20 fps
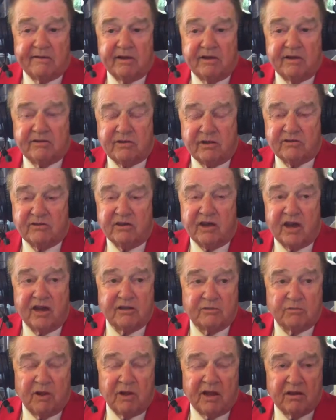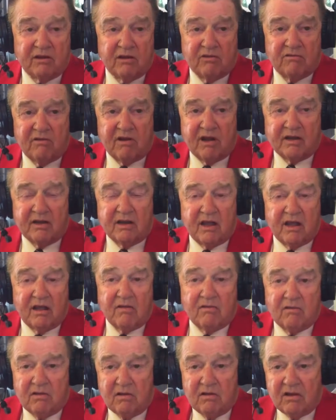Cincinnati's playing good right
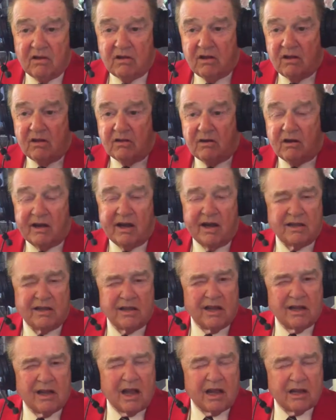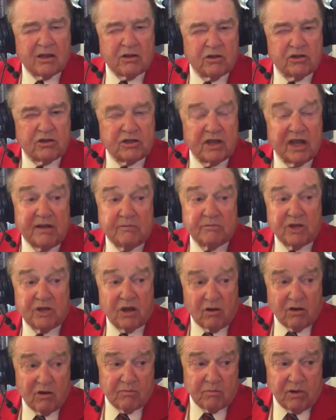now. They're hitting a lot of good teams that
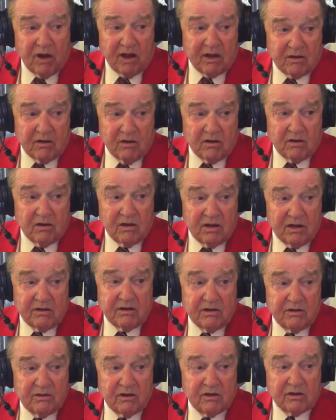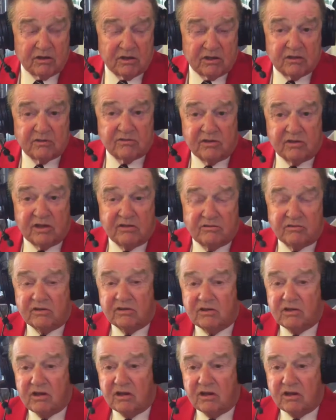aren't playing good. And you look at the season,